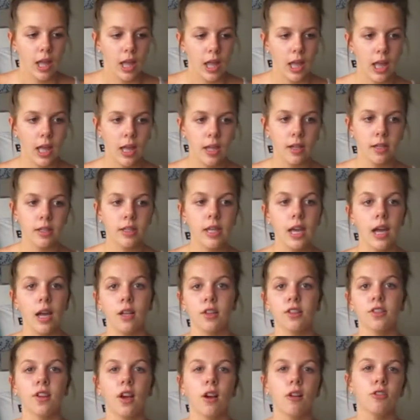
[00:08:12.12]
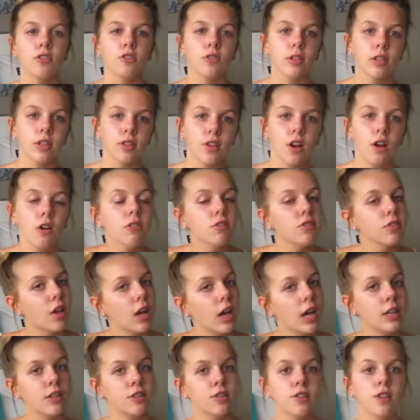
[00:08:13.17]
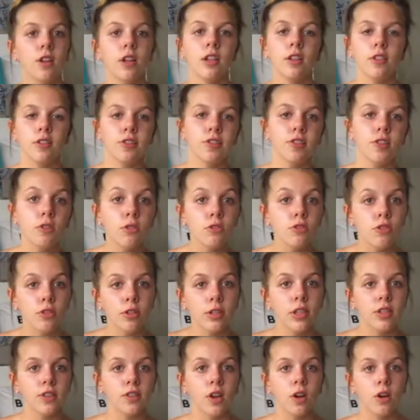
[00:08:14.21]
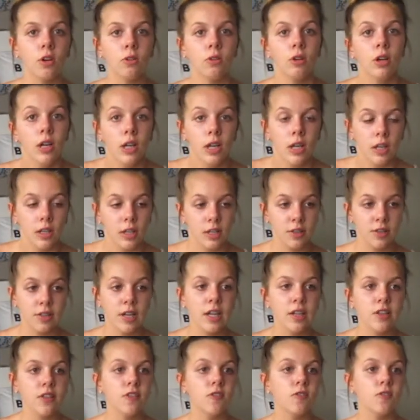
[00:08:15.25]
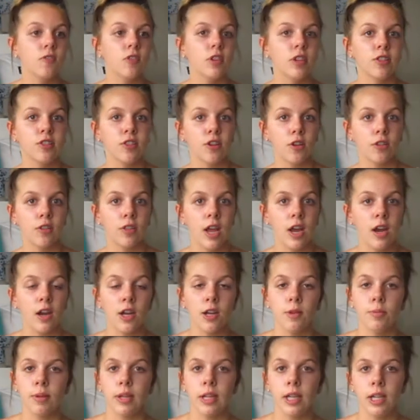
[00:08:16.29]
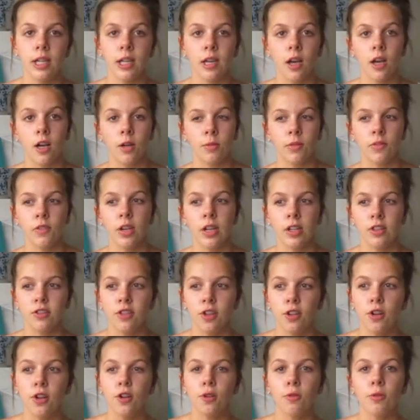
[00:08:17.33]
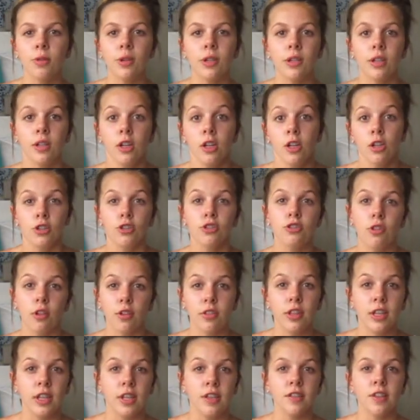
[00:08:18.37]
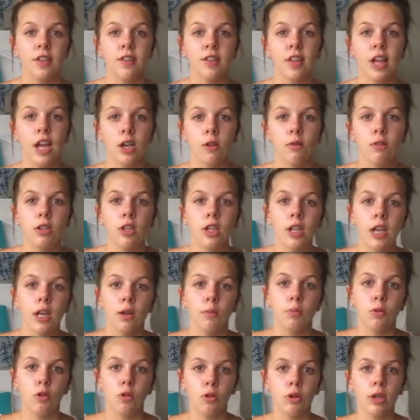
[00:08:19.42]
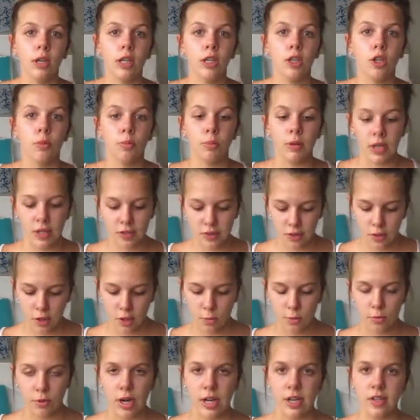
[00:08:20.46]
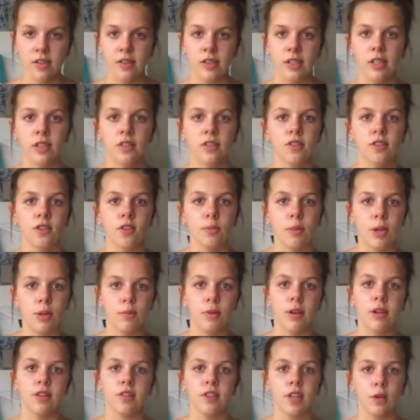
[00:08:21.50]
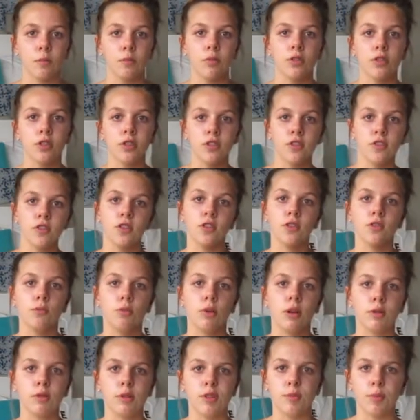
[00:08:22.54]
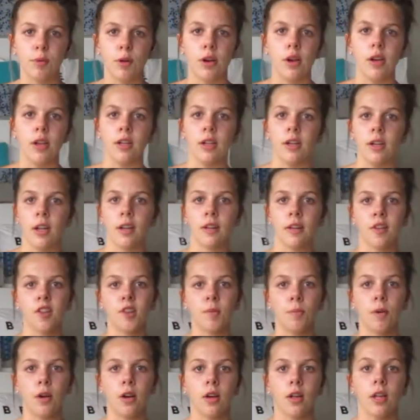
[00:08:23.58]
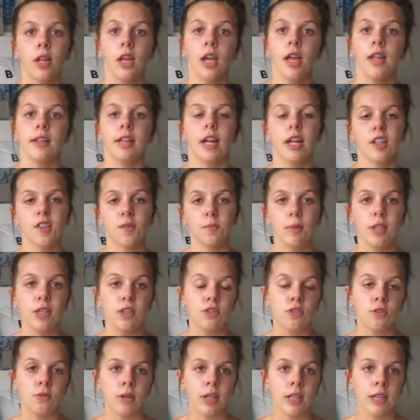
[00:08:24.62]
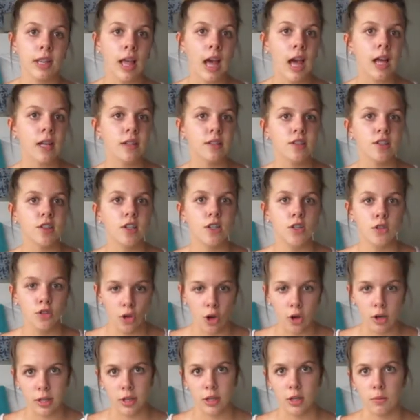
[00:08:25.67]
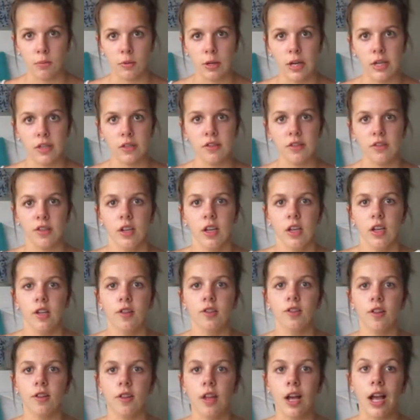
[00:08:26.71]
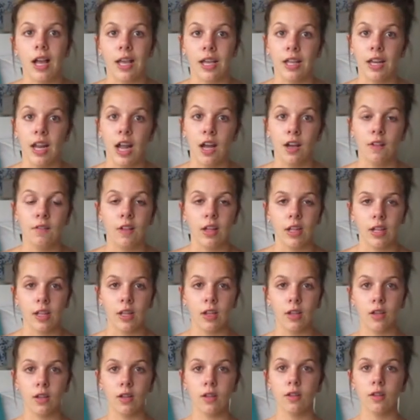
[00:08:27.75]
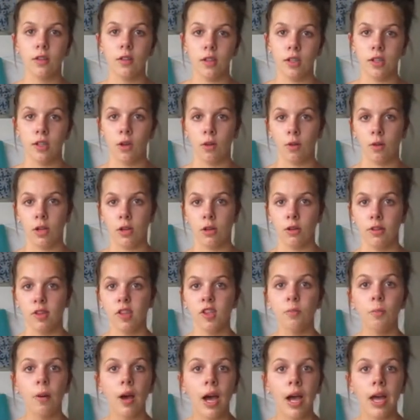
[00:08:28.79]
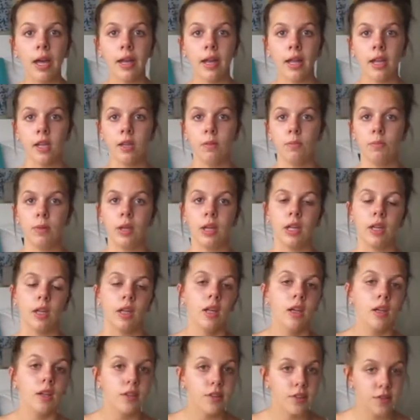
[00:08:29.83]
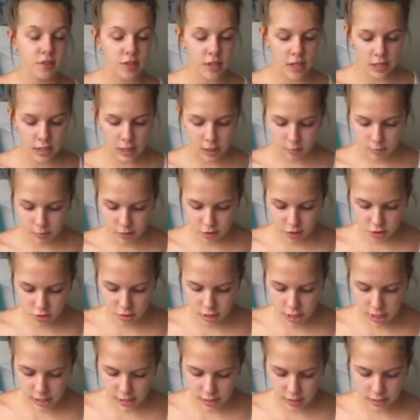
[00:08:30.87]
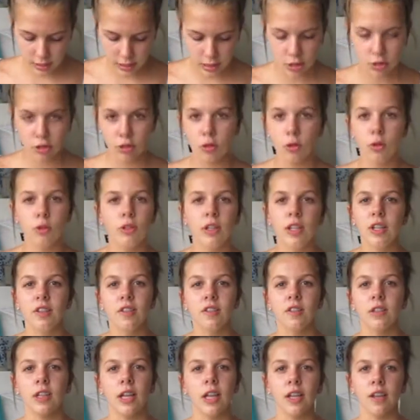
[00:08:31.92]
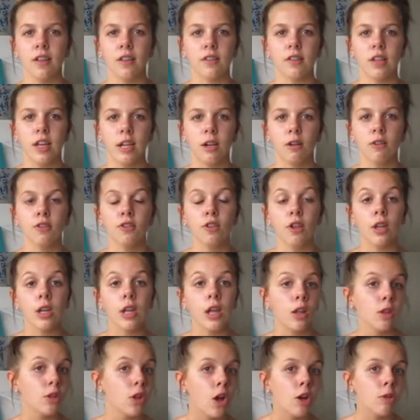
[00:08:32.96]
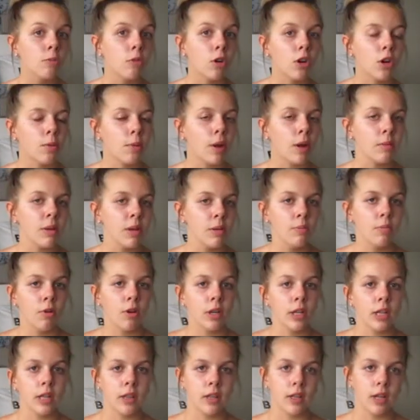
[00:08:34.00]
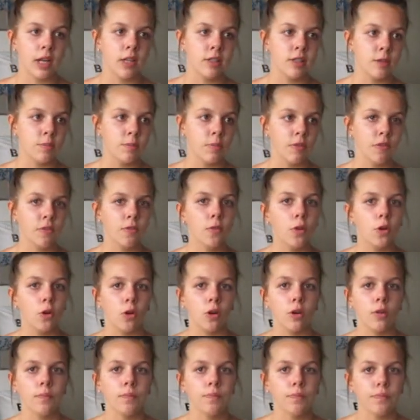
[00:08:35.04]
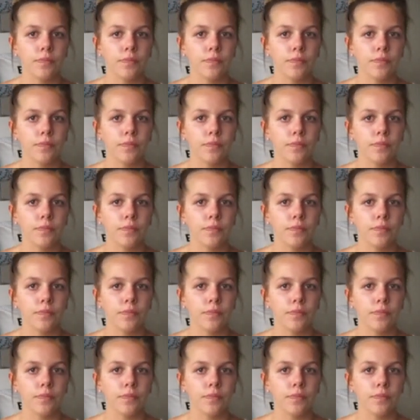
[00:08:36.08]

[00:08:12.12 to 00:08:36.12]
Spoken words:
And yeah, so I was doing this whole, I still do this whole intense physiotherapy. If you guys don't know what Schroth is, it's like when you get put in your place that your brace is. So my brace like pushes you to one spot and another spot. That's me doing that, not in the brace, so that I can have like, you know, a good spine. I can be standing up straight, and they do all these things. And I was learning a lot more about my body than I did before.